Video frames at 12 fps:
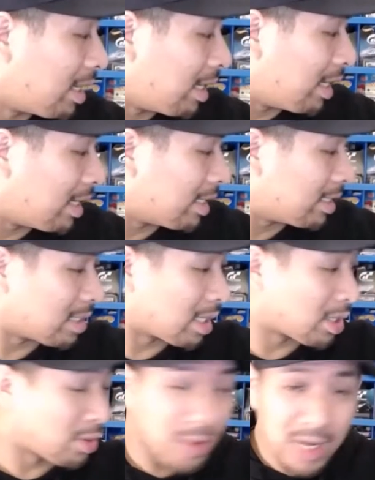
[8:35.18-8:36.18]
is a
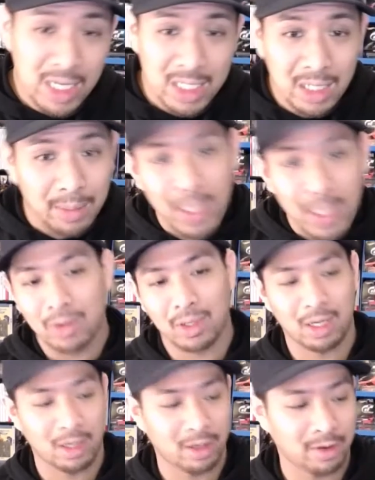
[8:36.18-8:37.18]
crazy amount
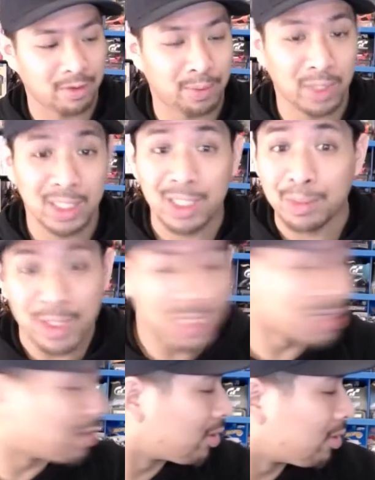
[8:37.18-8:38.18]
of printed
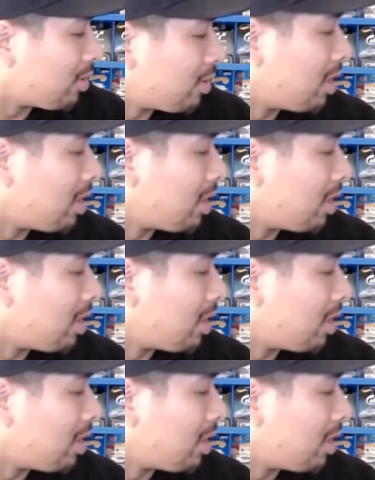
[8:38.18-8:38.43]
material.